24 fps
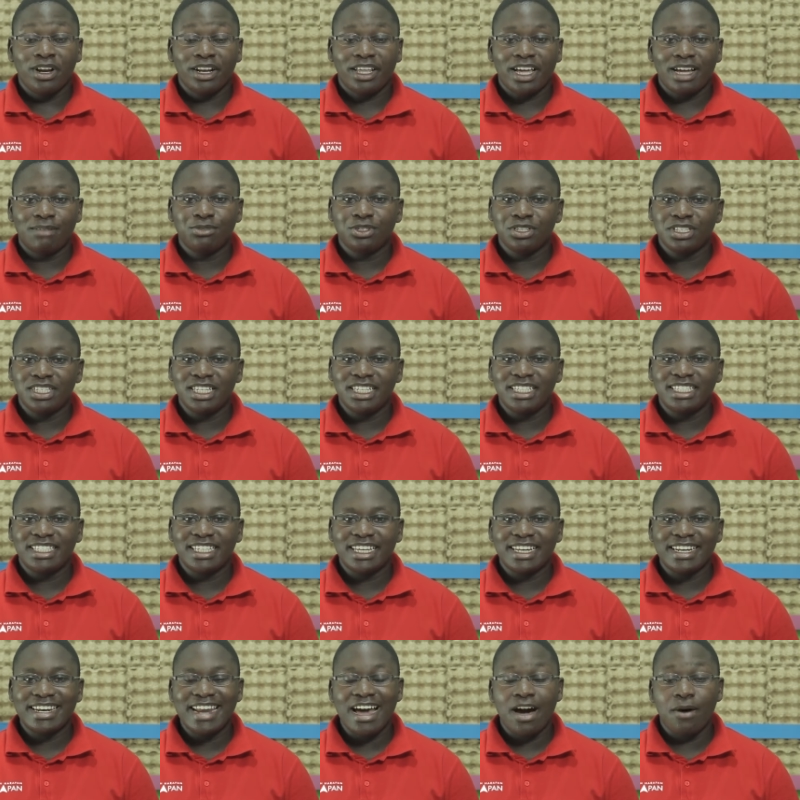Welcome to
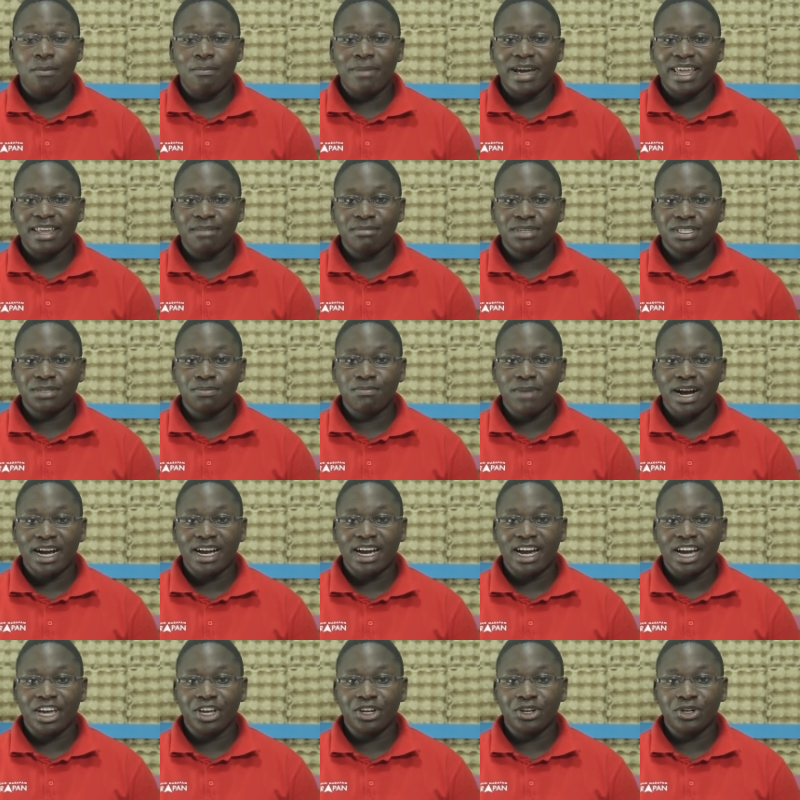DTN Now. My name is
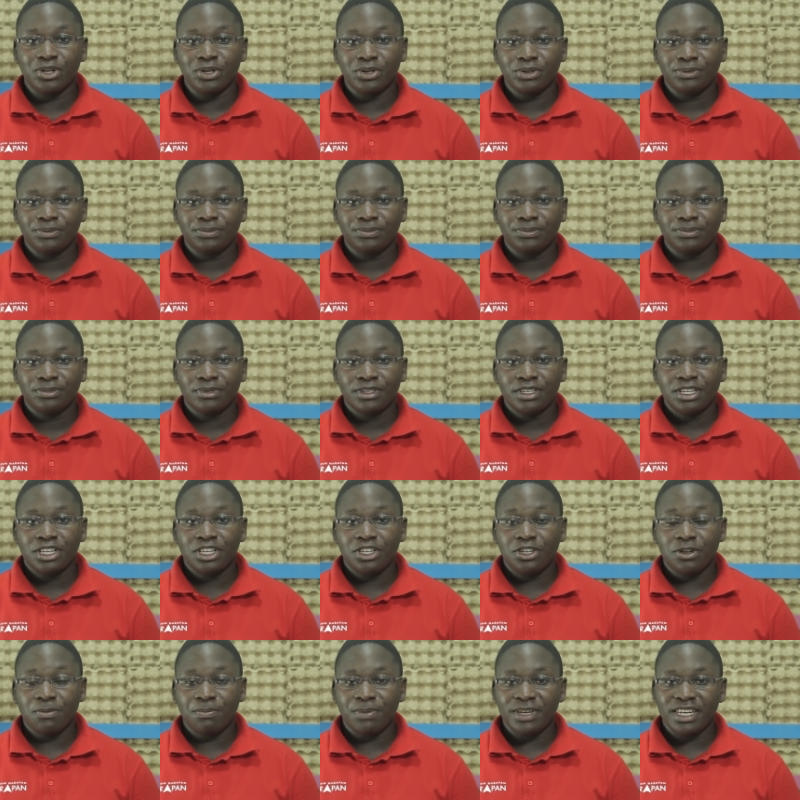Mark Kayondo.
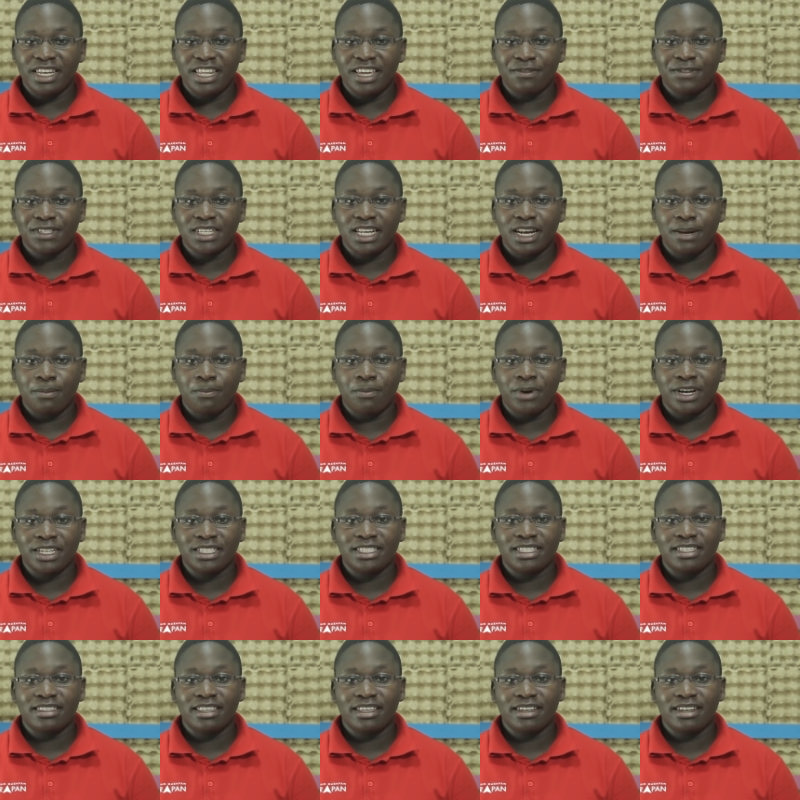UPDF
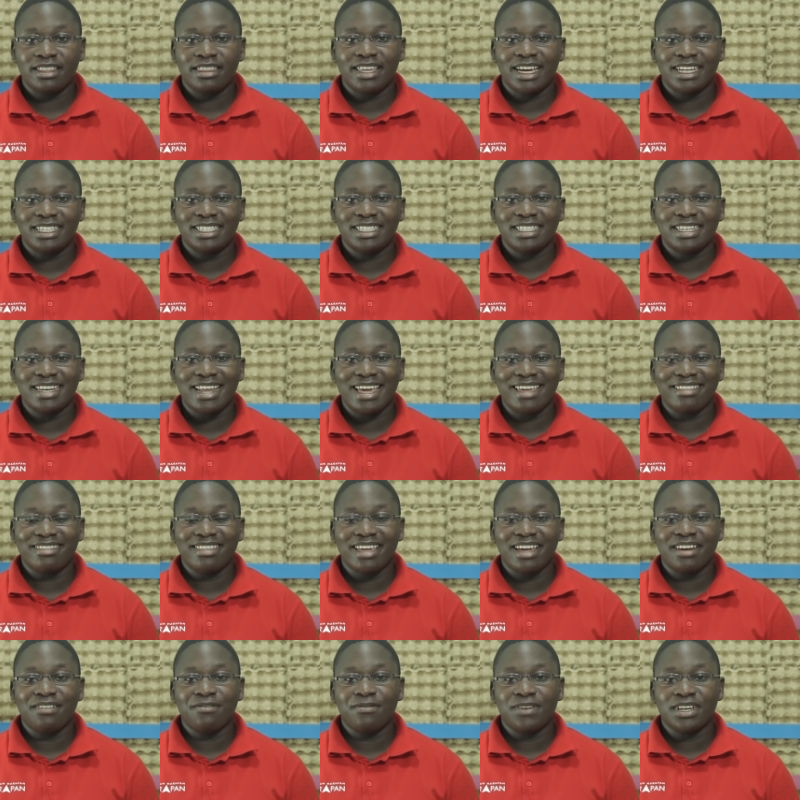celebrates the
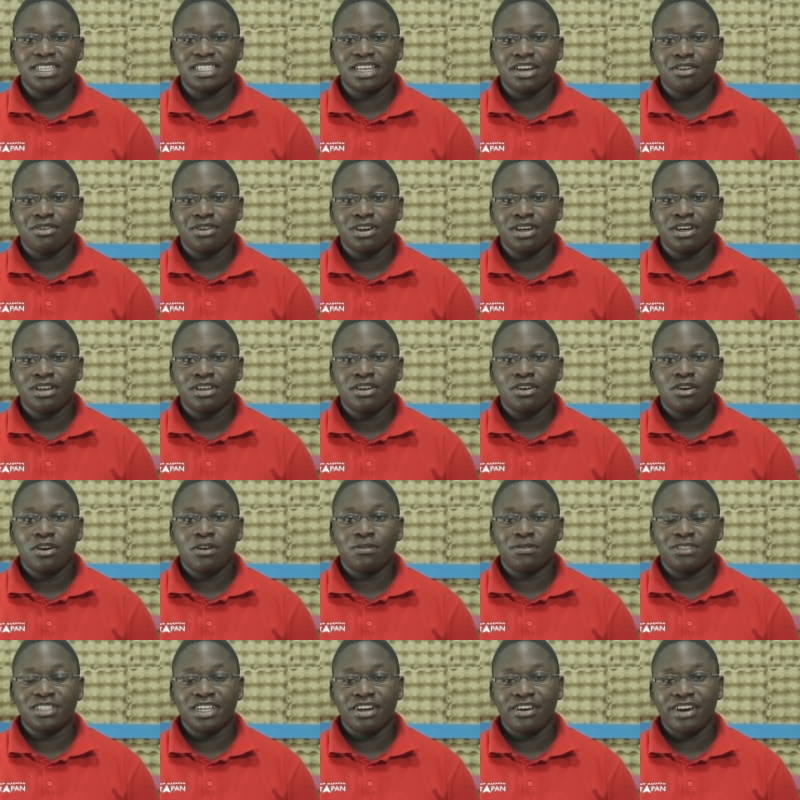39th anniversary
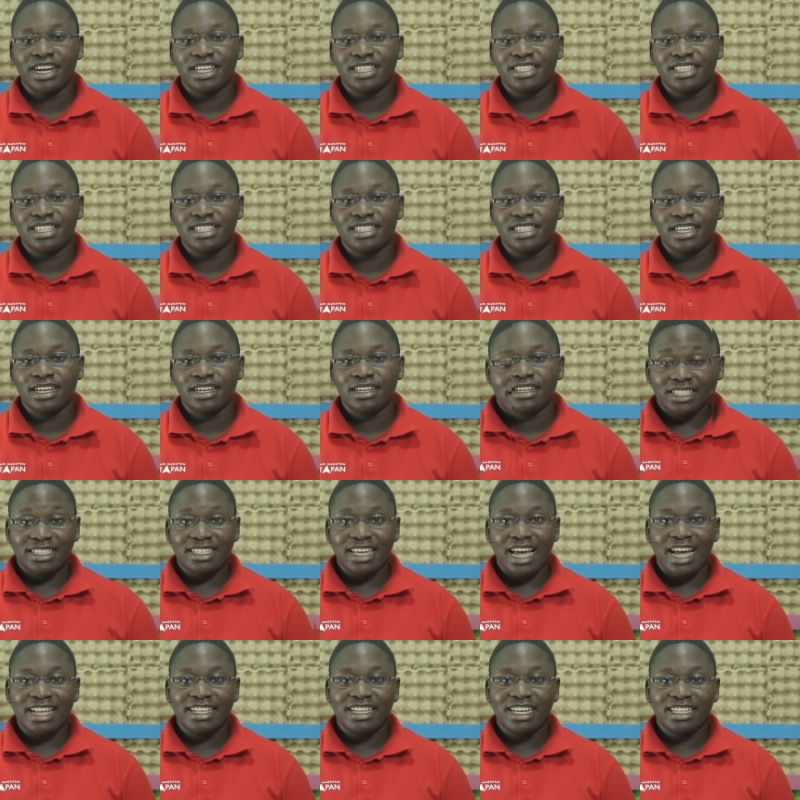of Tarehe It's
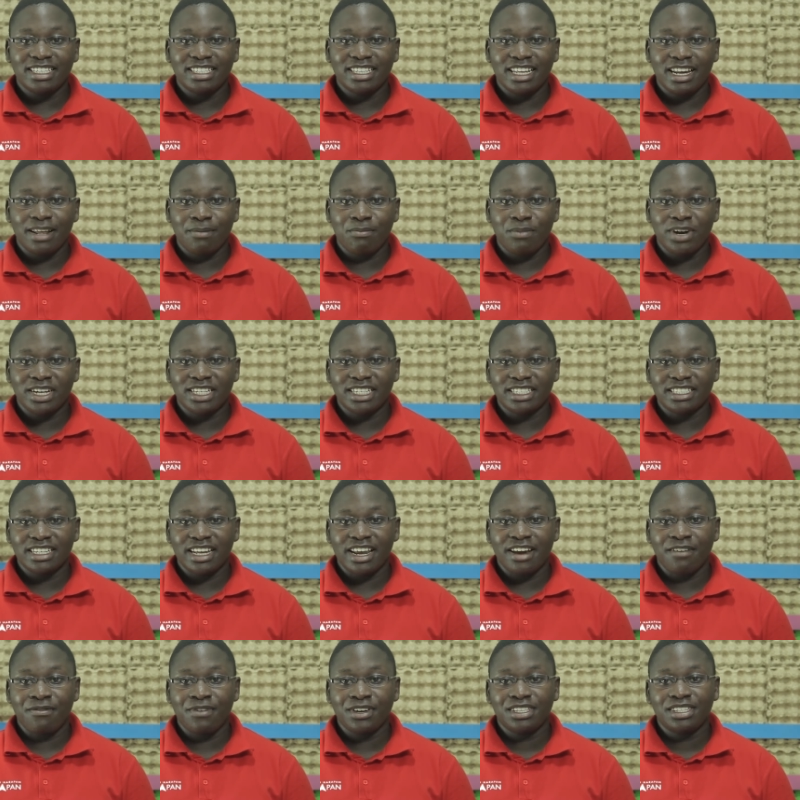annually celebrated
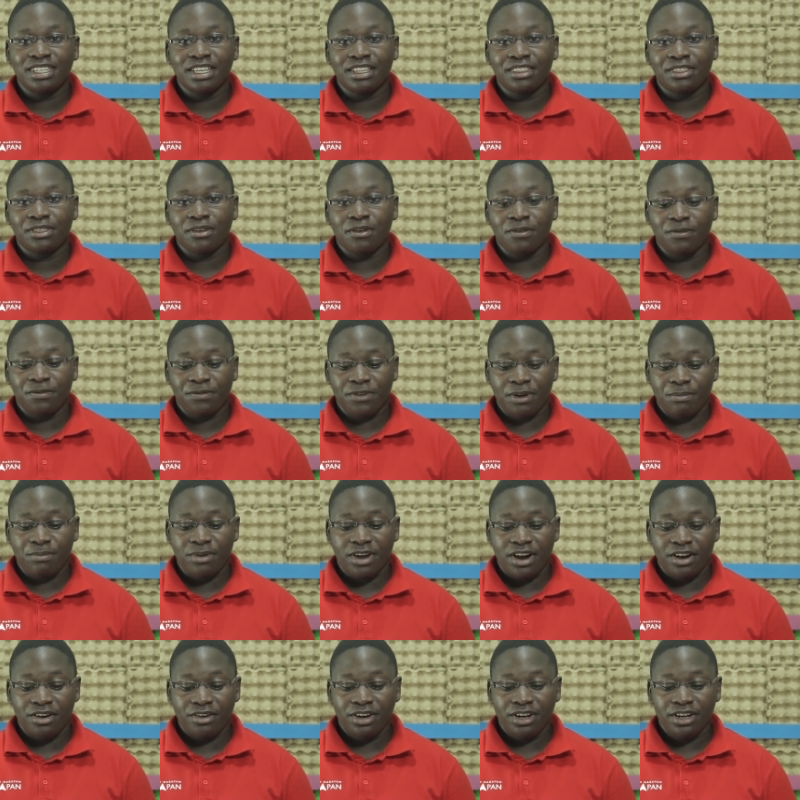every 6th of
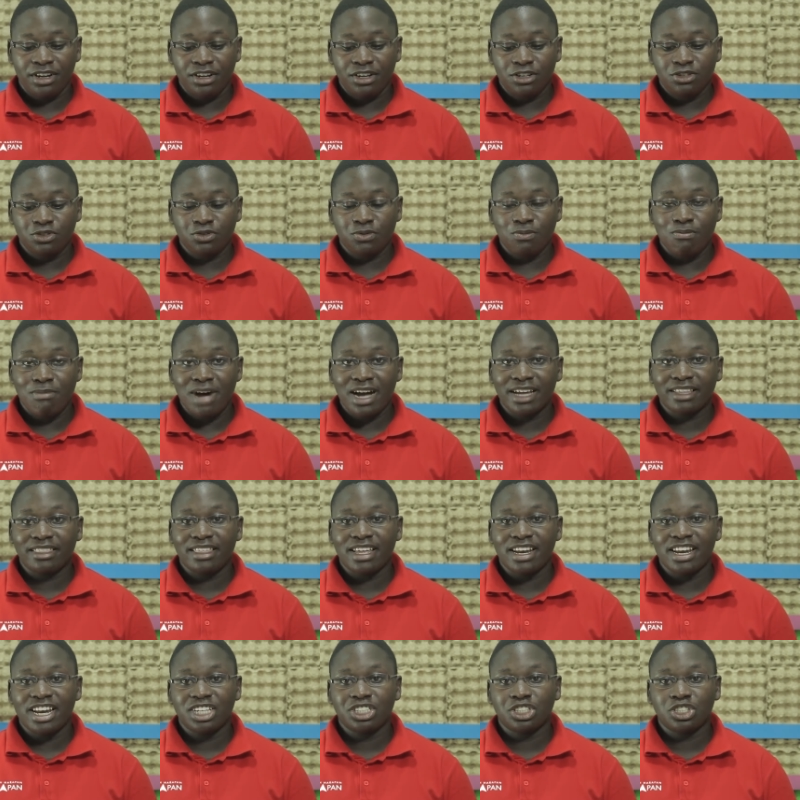February to mark the
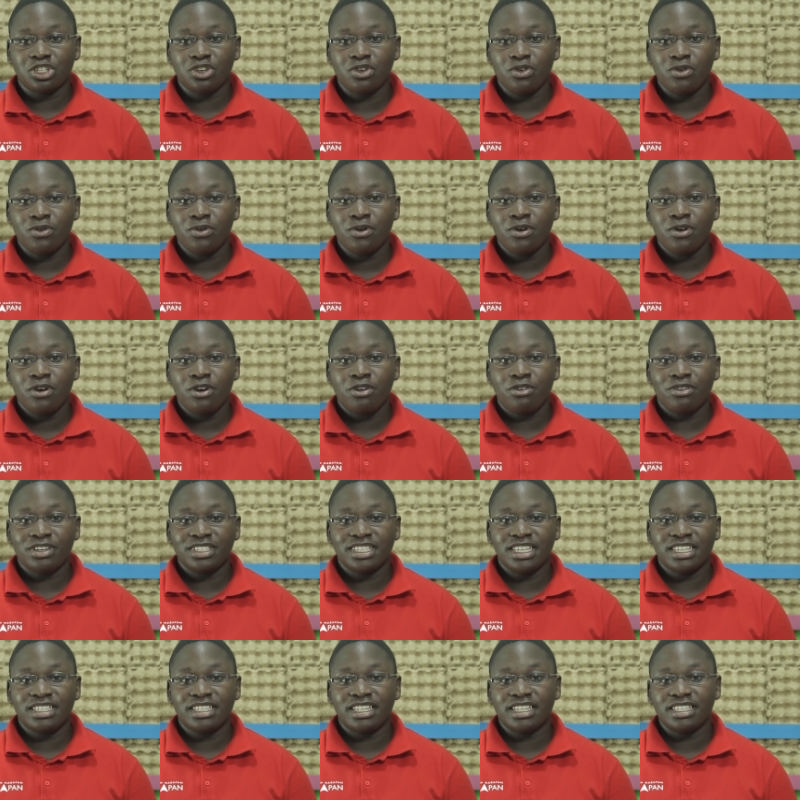National
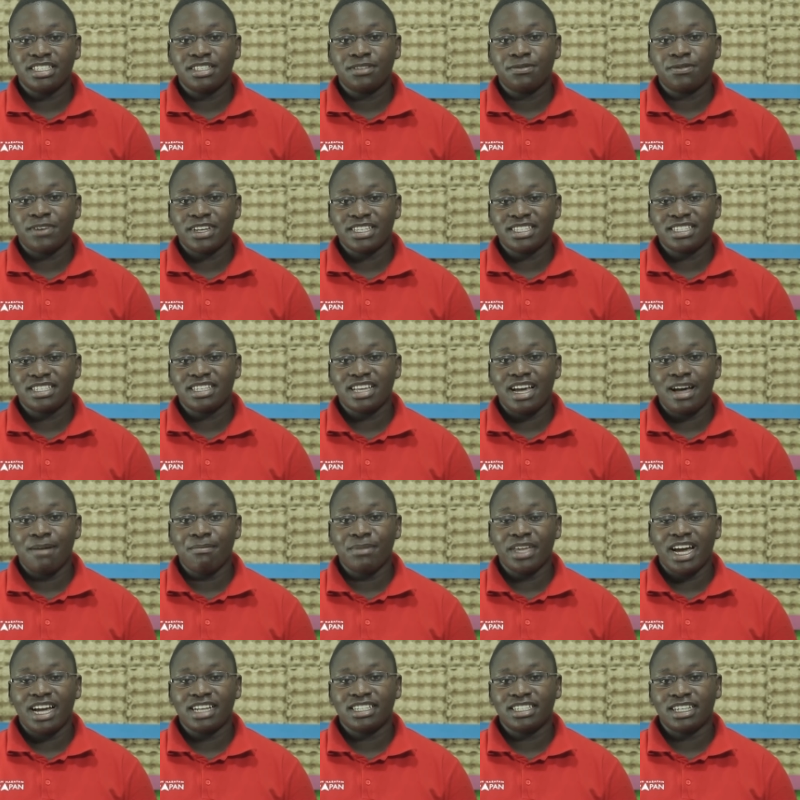Resistance First
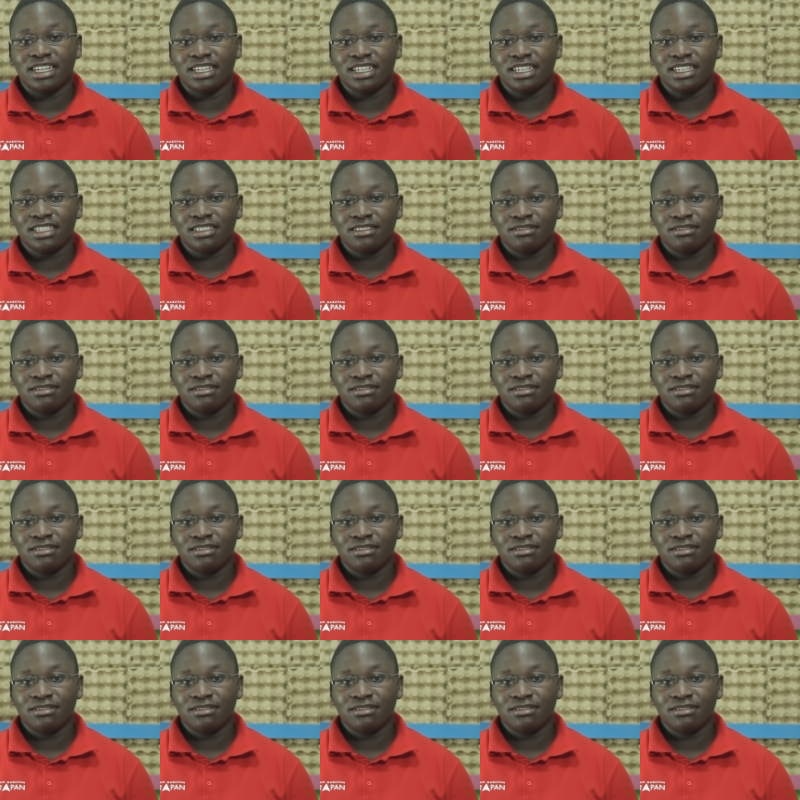Army attack.